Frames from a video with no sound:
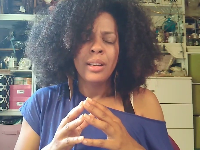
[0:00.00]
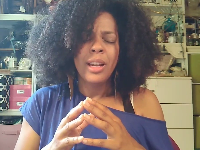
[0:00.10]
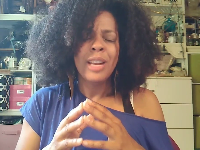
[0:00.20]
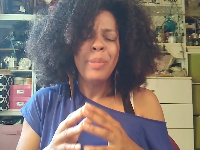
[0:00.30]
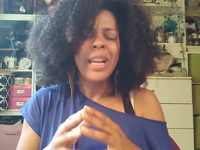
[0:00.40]

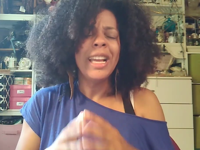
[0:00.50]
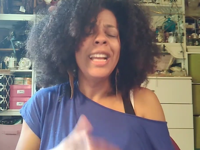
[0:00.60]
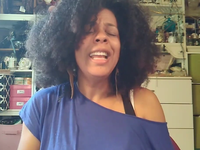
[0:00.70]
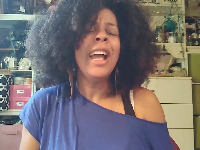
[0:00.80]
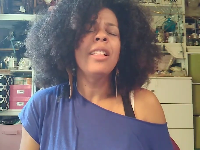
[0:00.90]
And a big
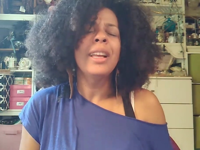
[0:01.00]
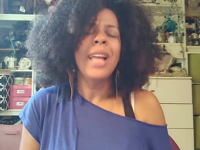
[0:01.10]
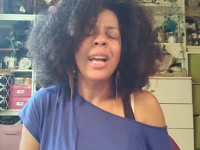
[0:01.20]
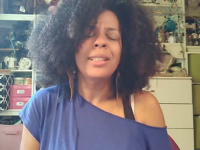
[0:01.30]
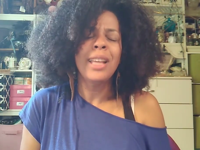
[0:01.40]
inhale and
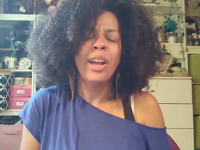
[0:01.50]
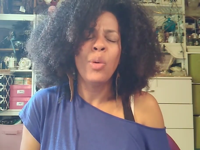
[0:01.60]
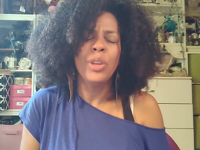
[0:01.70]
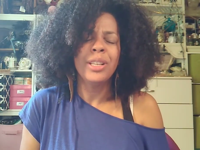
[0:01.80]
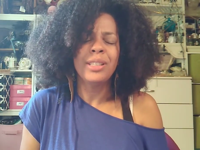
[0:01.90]

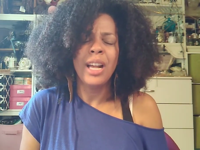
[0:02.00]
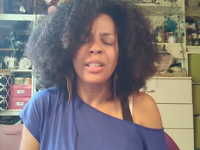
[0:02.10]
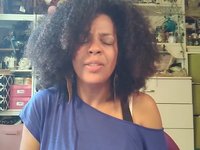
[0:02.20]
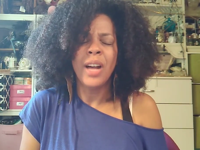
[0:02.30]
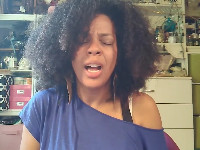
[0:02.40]
exhale with the
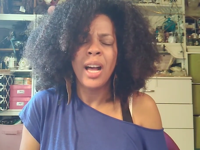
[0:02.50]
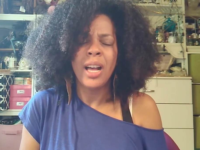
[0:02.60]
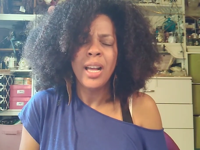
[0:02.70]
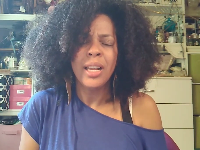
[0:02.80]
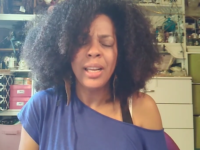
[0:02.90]
sound of
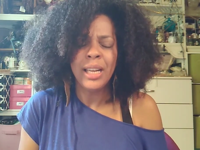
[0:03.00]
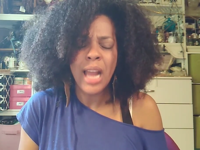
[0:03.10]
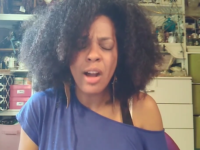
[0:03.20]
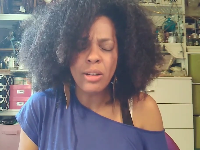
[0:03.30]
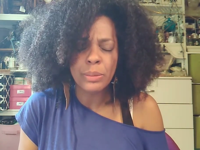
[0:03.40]
a
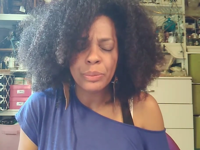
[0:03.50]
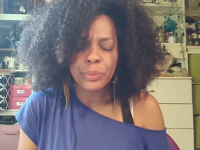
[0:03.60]
inhale.